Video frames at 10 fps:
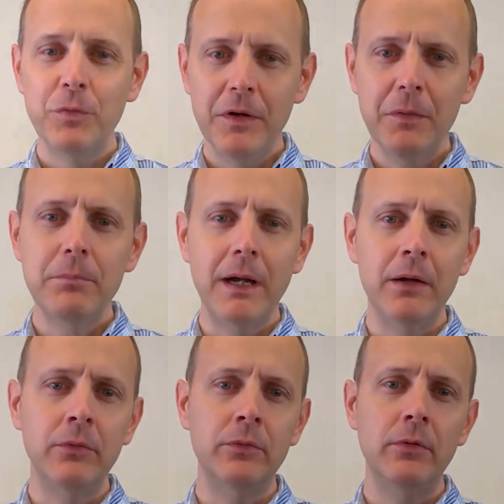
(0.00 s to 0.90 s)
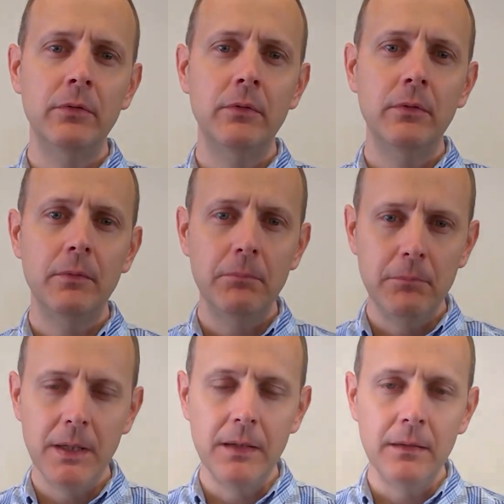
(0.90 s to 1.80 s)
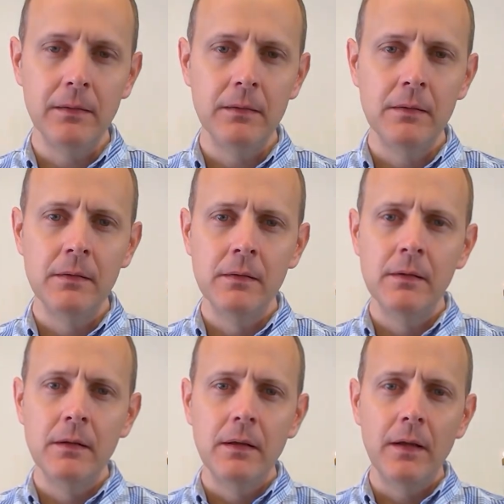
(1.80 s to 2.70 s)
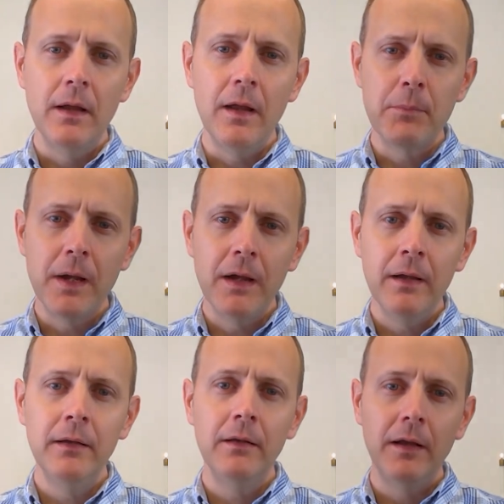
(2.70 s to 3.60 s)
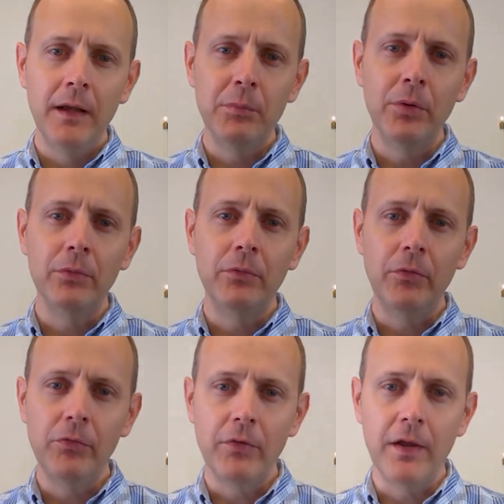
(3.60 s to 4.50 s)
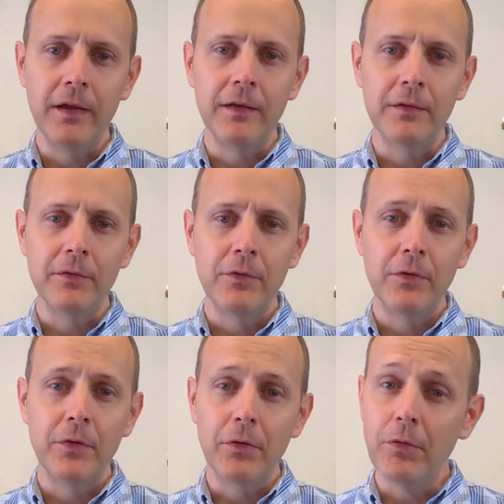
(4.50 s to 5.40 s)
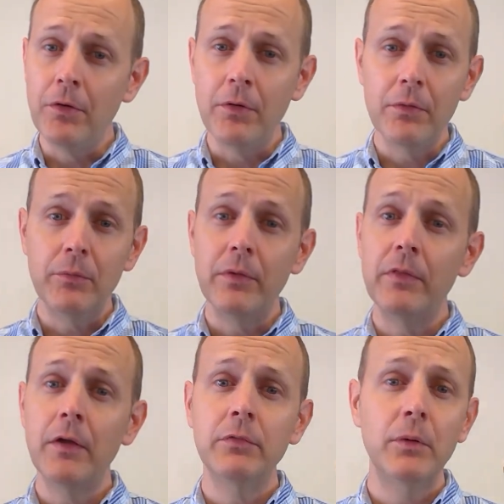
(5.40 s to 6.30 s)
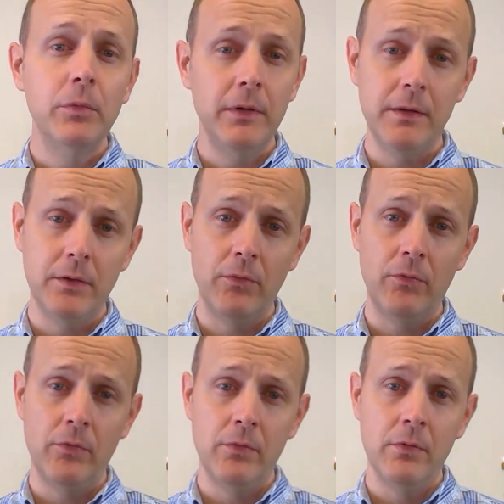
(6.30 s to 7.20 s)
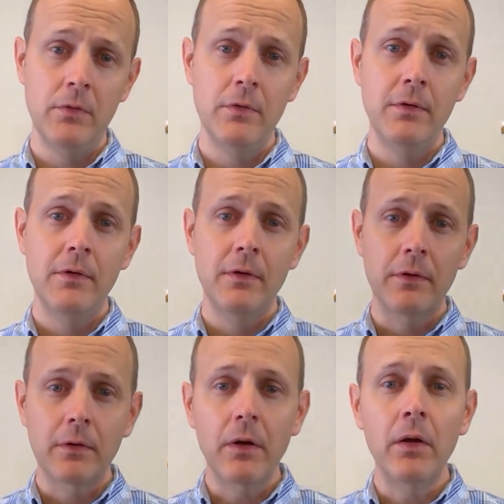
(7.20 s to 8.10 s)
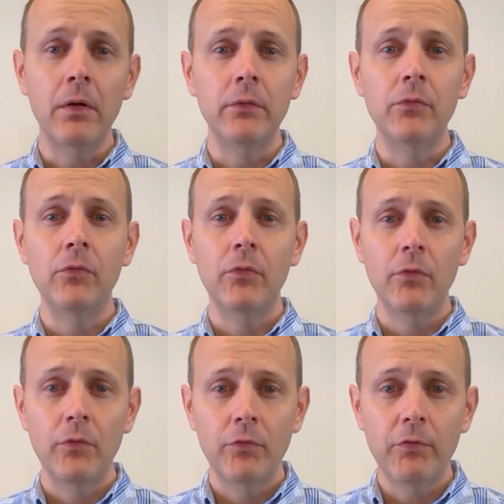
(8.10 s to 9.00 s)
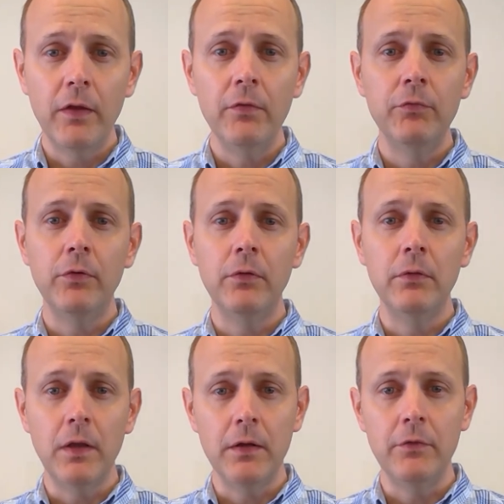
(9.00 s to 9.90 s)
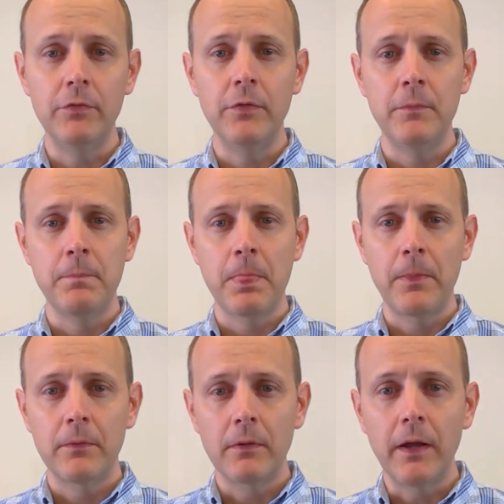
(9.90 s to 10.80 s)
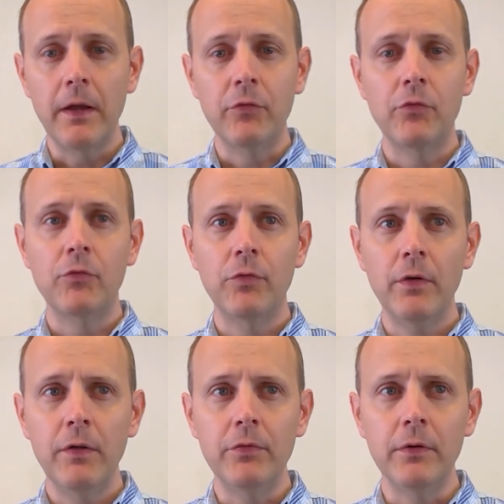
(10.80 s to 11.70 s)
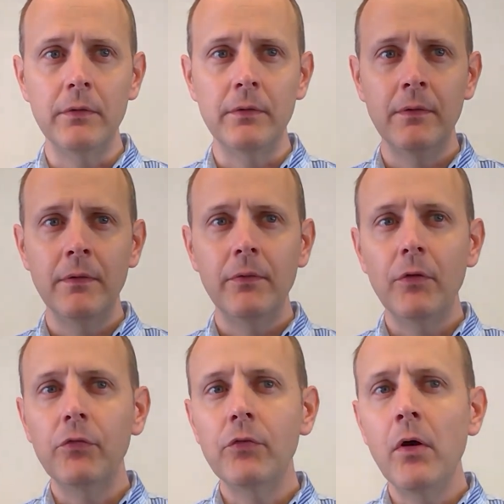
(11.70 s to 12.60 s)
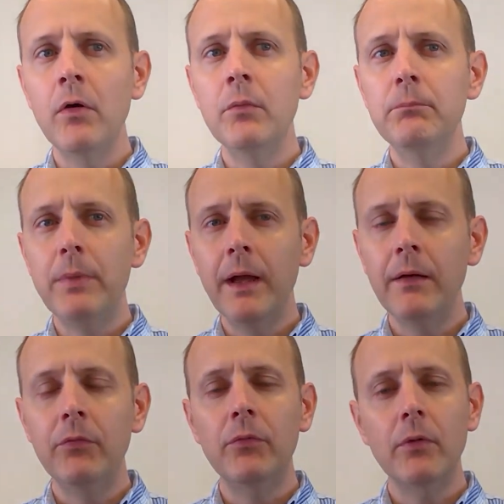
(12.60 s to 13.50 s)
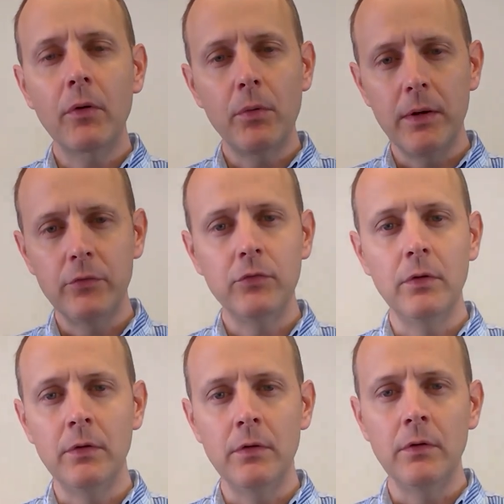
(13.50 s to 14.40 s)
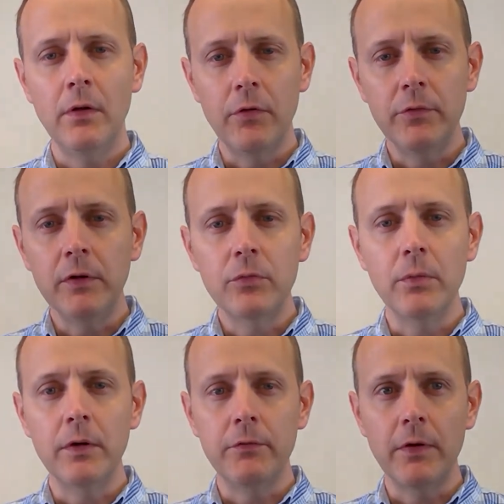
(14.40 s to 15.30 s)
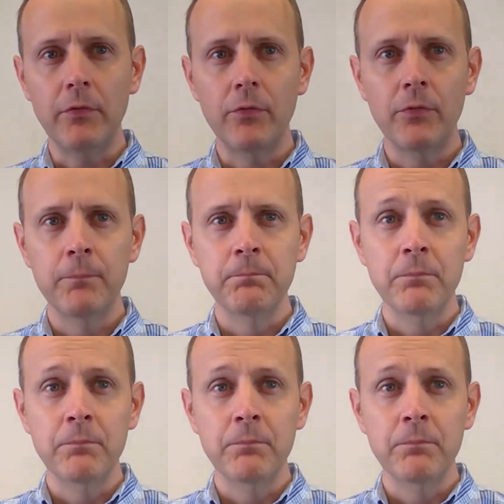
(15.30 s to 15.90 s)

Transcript: What about me? Am I able to say, along with everyone else, God's faithful love lasts forever? This psalm begs the question of each one of us.